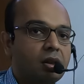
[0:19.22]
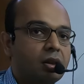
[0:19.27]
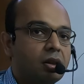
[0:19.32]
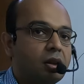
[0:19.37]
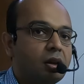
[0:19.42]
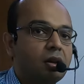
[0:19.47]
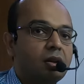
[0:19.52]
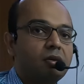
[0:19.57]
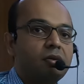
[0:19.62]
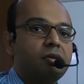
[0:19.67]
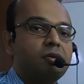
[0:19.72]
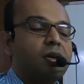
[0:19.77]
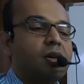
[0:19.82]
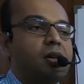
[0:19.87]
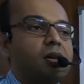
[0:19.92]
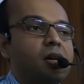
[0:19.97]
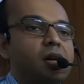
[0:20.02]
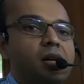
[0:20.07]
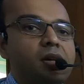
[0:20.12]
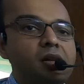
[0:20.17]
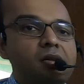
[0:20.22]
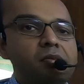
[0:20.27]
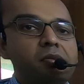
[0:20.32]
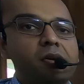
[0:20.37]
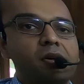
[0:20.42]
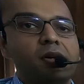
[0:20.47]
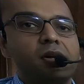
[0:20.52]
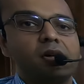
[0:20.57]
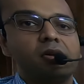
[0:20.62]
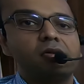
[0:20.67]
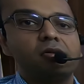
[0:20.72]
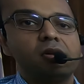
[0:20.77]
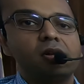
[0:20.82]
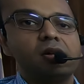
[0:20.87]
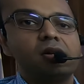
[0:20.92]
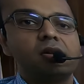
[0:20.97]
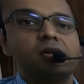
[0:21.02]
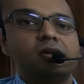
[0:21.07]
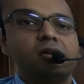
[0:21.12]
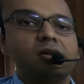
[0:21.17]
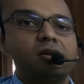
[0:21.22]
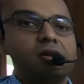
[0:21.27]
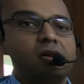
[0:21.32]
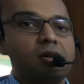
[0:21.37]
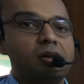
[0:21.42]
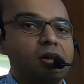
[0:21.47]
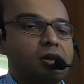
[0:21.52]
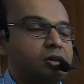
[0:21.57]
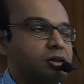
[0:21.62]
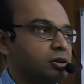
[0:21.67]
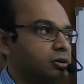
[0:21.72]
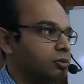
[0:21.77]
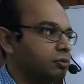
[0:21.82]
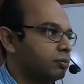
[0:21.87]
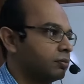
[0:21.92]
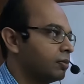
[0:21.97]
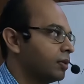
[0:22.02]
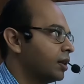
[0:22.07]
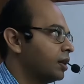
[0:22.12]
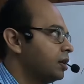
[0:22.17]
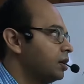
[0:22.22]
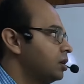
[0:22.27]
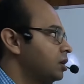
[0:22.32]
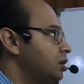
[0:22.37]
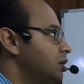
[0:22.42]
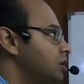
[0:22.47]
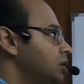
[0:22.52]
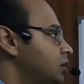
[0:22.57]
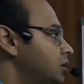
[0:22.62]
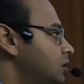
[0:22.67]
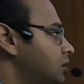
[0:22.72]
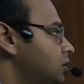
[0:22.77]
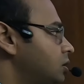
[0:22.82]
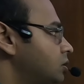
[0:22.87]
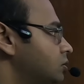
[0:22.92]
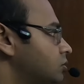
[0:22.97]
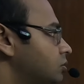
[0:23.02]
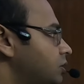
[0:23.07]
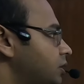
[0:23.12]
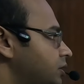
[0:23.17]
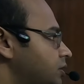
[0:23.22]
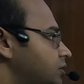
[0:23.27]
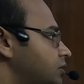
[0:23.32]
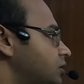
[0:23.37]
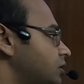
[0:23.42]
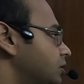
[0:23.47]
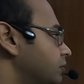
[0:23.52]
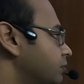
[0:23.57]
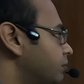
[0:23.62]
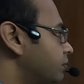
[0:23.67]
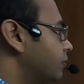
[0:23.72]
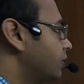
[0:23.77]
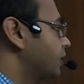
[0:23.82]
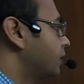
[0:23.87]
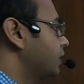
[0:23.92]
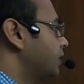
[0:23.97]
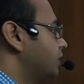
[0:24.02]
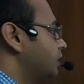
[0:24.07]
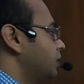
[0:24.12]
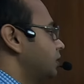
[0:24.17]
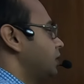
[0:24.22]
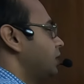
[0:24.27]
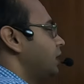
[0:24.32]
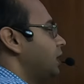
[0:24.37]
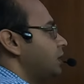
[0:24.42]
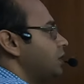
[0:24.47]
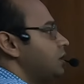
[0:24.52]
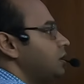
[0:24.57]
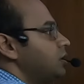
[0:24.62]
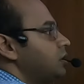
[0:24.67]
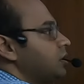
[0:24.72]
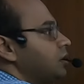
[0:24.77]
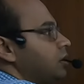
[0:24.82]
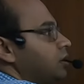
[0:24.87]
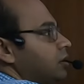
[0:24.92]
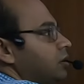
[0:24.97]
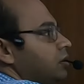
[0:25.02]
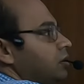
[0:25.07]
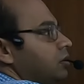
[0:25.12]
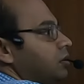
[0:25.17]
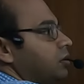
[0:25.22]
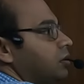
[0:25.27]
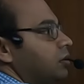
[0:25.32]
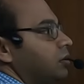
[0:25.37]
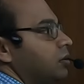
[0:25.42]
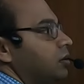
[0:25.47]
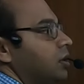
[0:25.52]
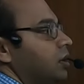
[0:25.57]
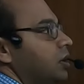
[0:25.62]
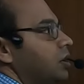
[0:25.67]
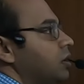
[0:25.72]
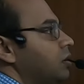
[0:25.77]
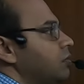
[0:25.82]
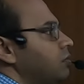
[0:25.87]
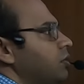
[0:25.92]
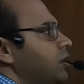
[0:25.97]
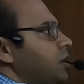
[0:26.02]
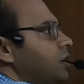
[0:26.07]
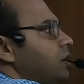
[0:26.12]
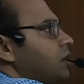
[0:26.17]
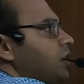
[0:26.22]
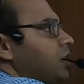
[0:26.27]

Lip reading: curve in any particular region. So let's see, anything in a very